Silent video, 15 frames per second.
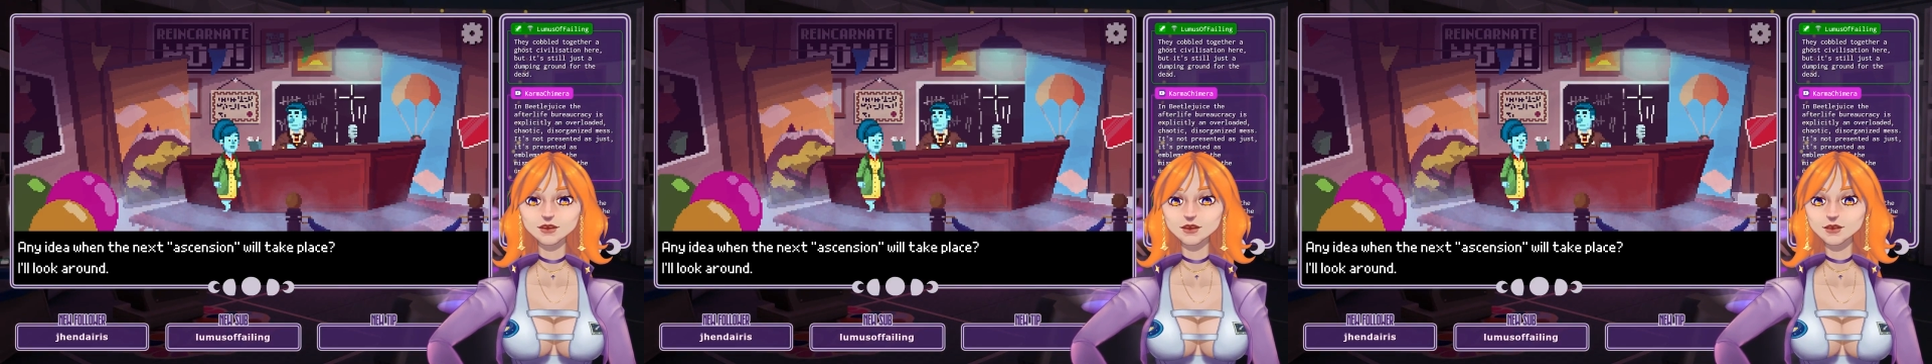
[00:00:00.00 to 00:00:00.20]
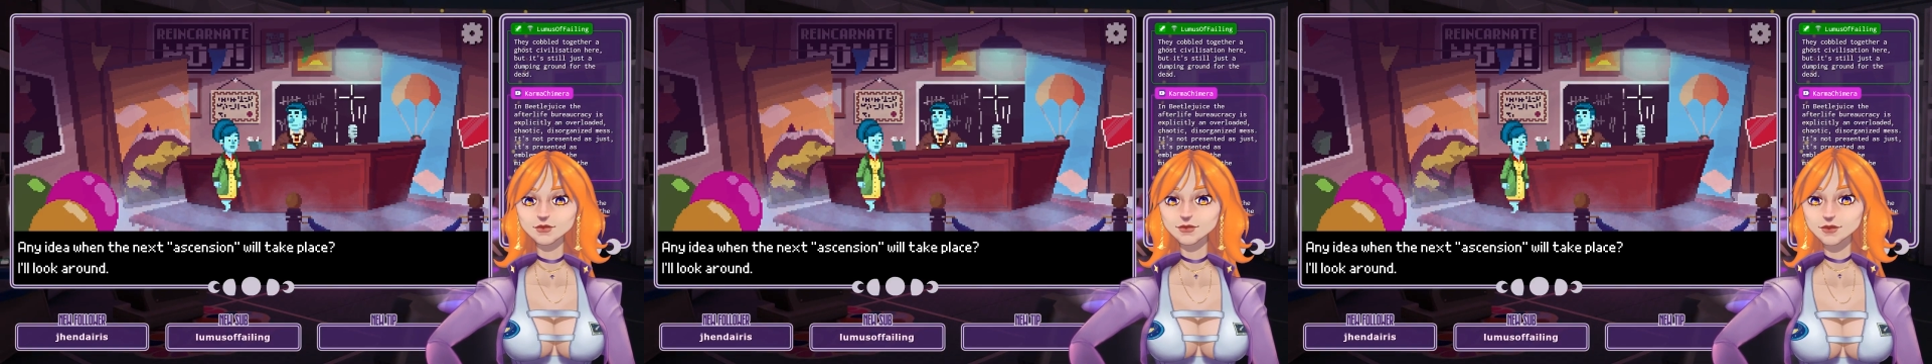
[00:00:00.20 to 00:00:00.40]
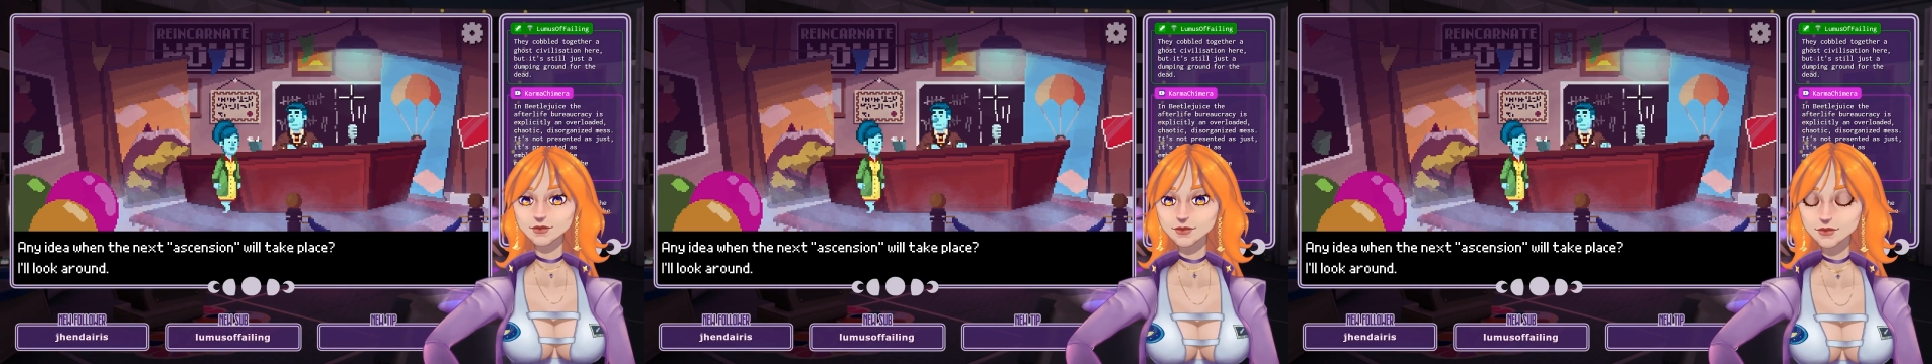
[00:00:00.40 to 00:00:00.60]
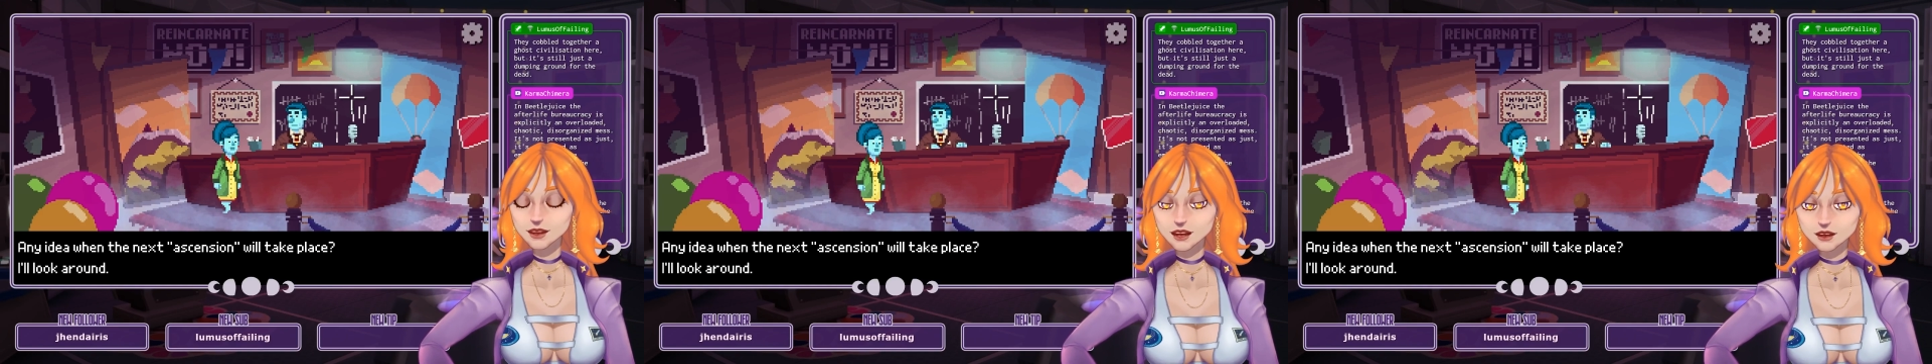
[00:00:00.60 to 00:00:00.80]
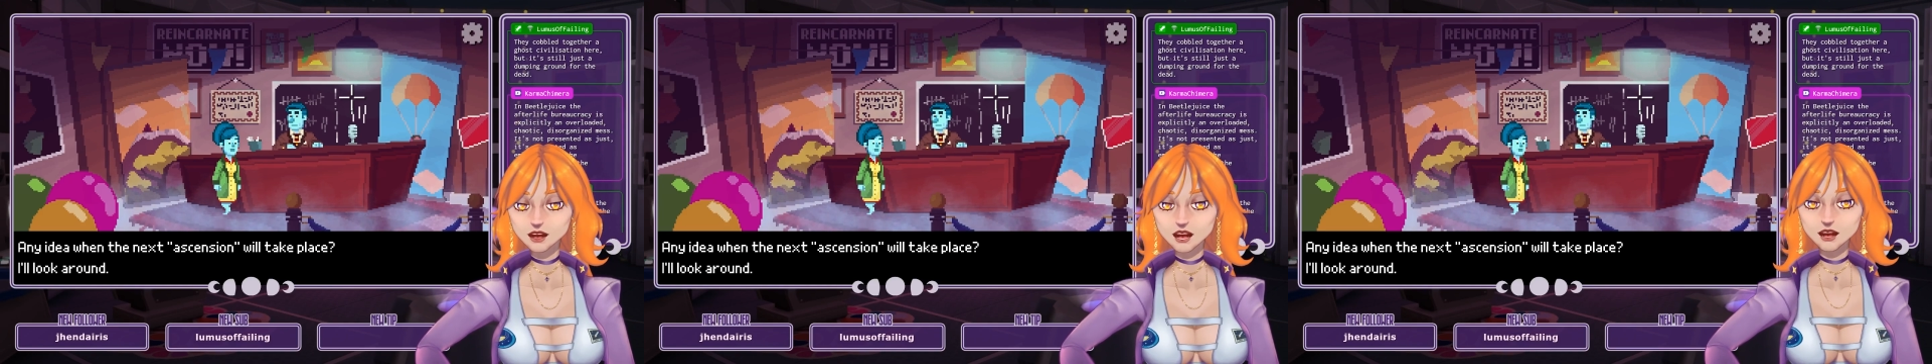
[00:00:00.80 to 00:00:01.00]
you need to feed
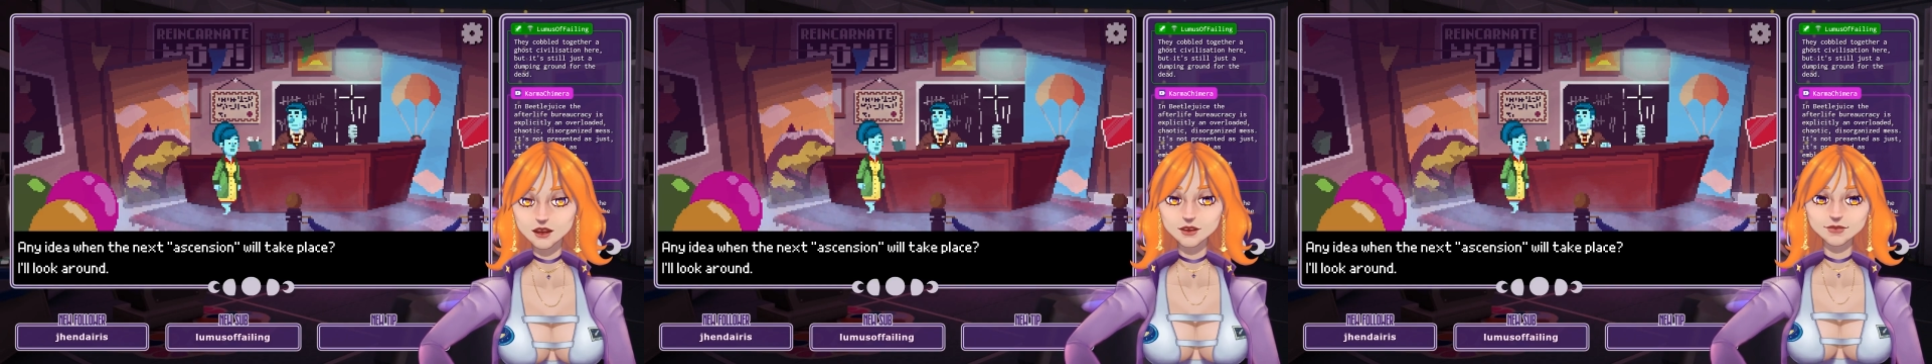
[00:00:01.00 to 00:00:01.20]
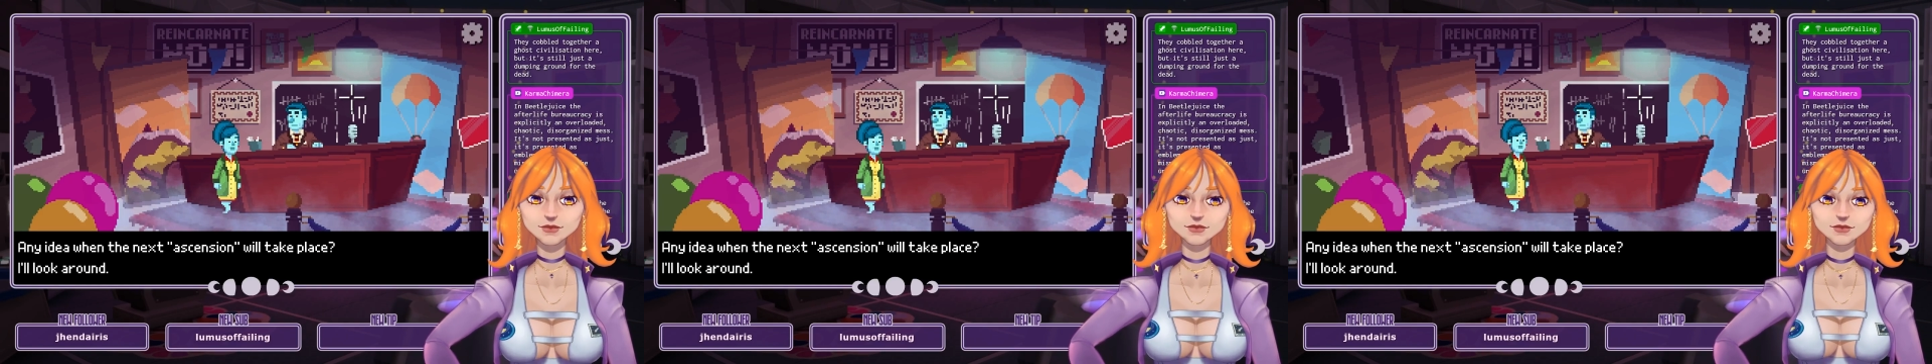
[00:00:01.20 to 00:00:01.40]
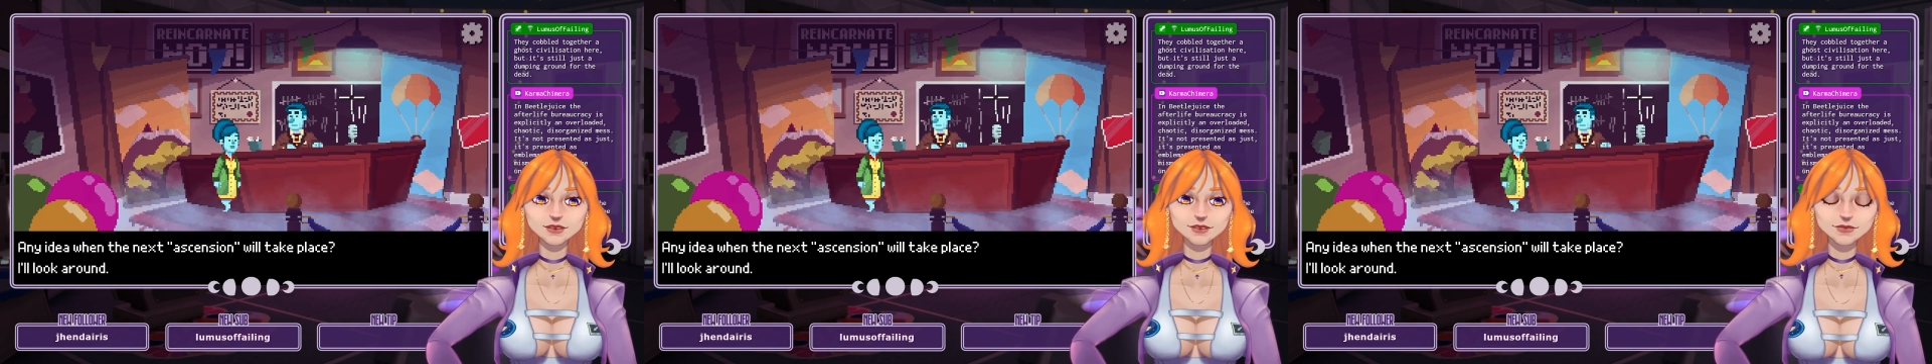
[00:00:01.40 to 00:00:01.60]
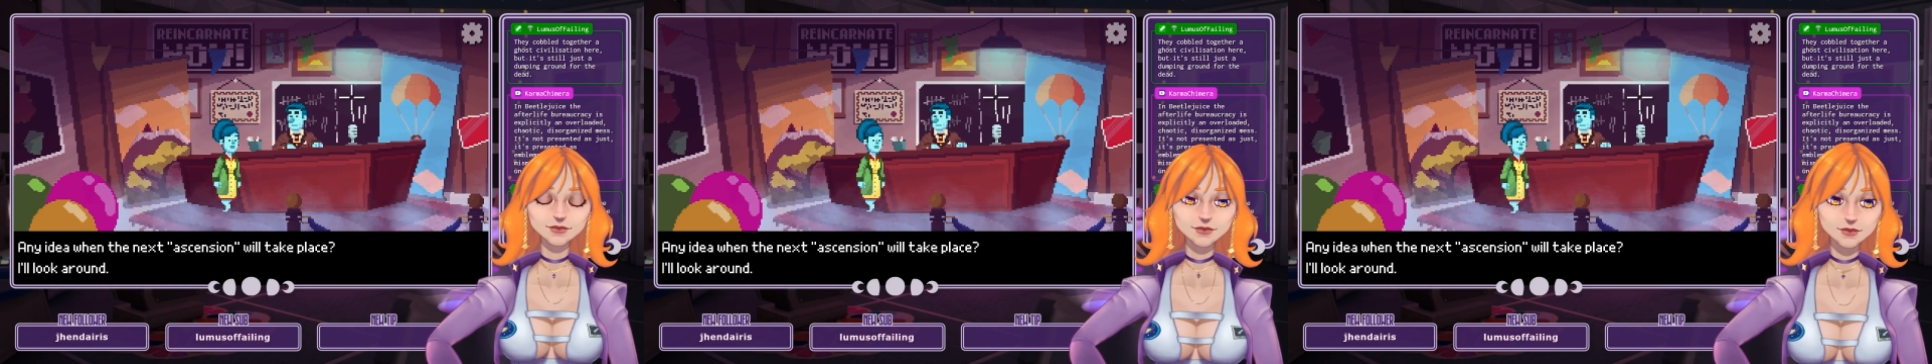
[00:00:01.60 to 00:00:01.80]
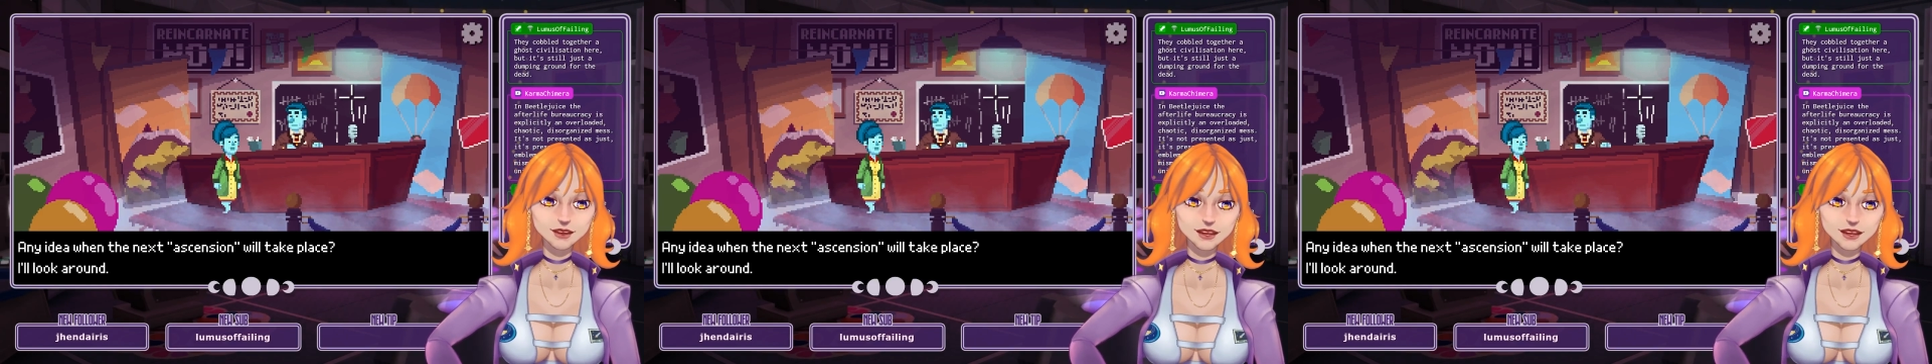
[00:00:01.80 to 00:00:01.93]
the horse, you need to